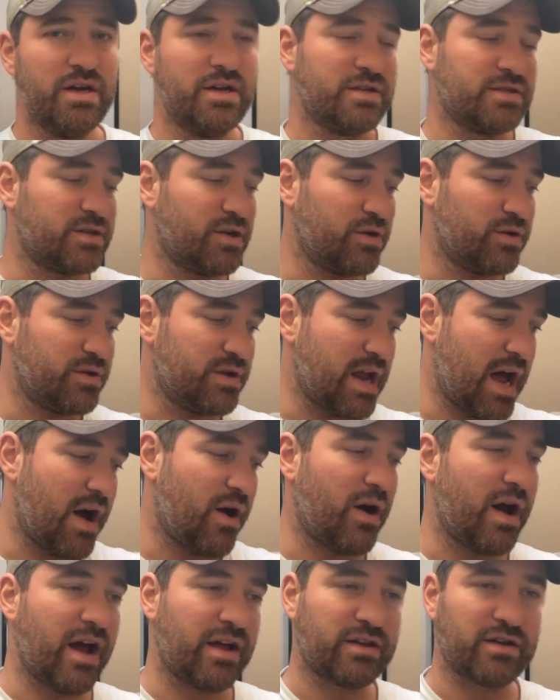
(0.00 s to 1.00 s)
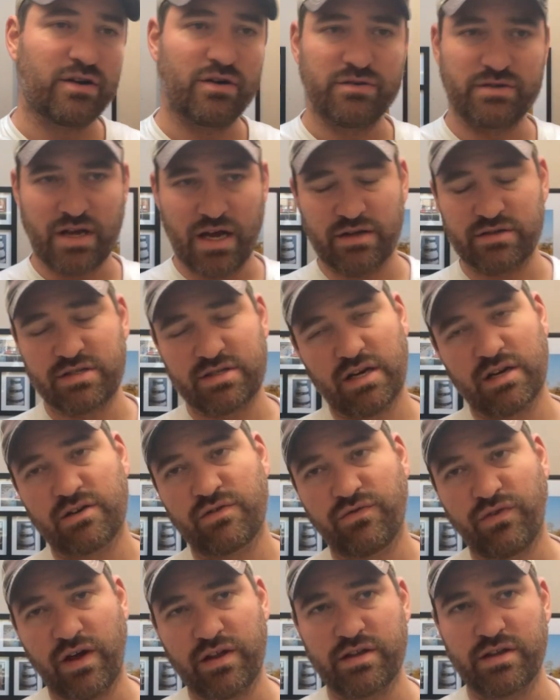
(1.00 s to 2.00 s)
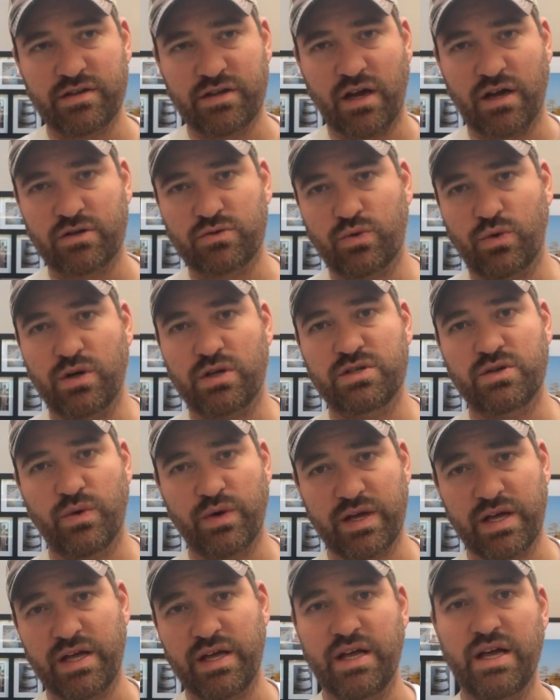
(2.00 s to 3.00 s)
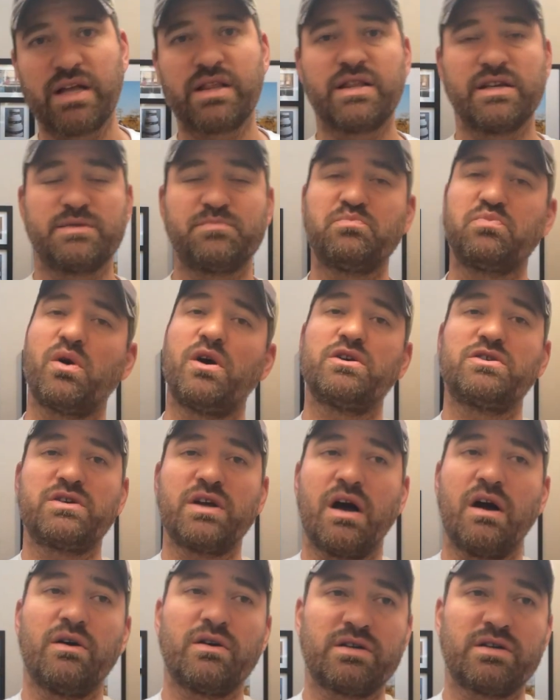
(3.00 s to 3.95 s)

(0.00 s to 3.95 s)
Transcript: So now I had to go downstairs to find the ductwork so we could get this brush out,